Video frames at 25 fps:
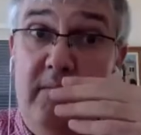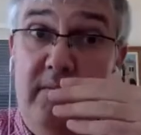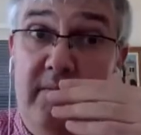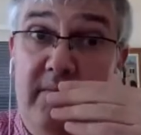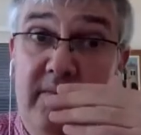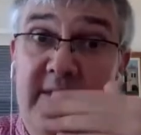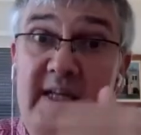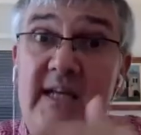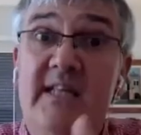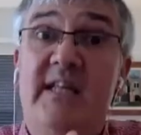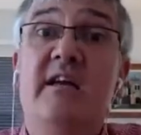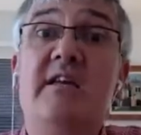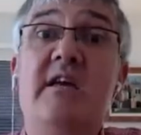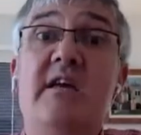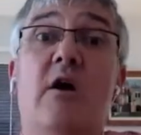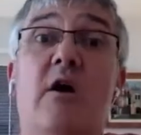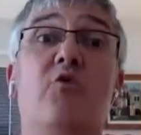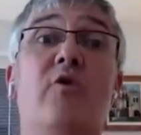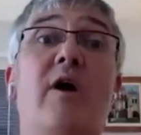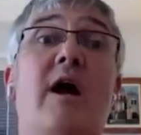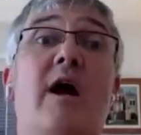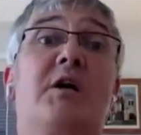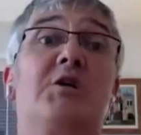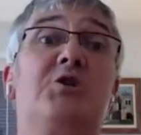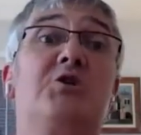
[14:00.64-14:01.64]

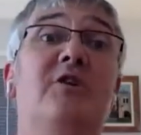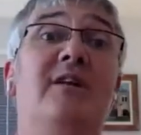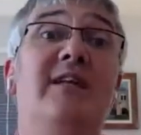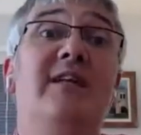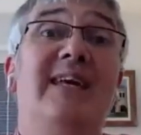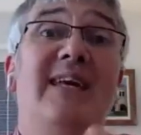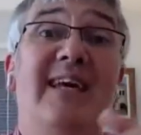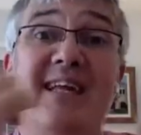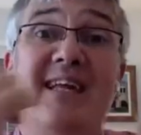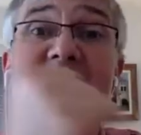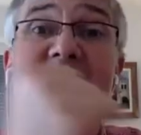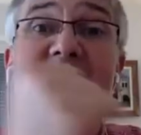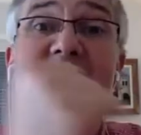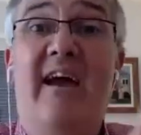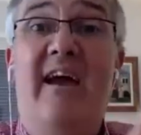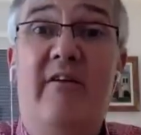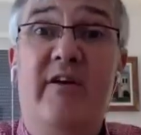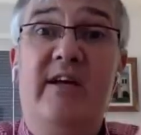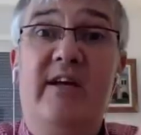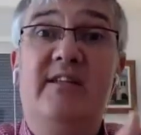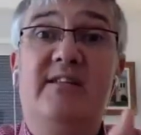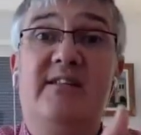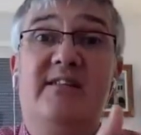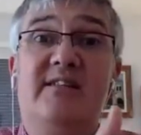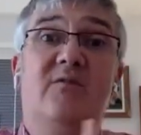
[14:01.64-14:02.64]
Netanyahu actually
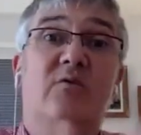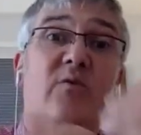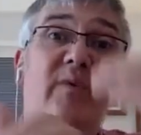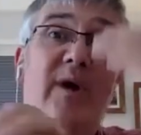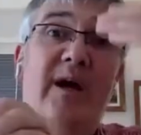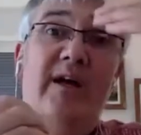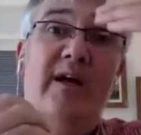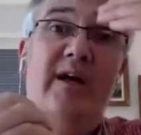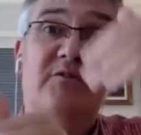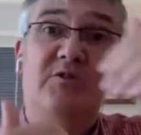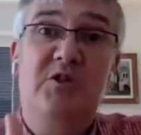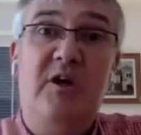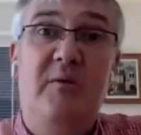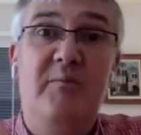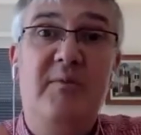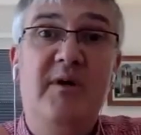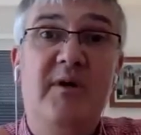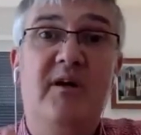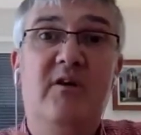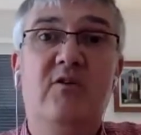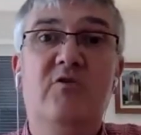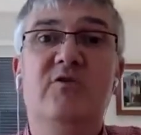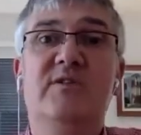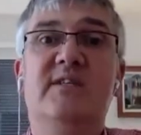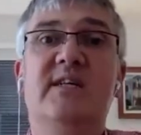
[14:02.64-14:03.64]
inherits when
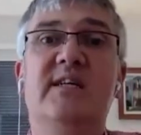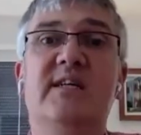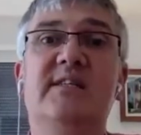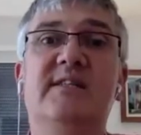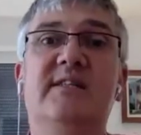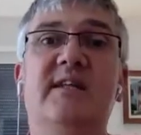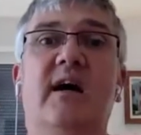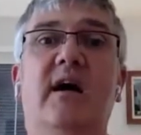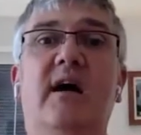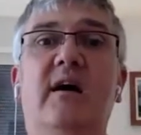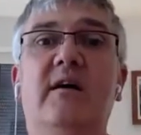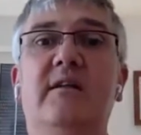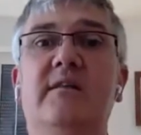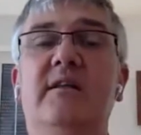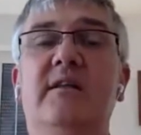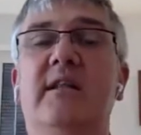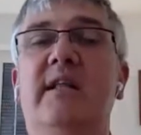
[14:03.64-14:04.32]
Shamir loses the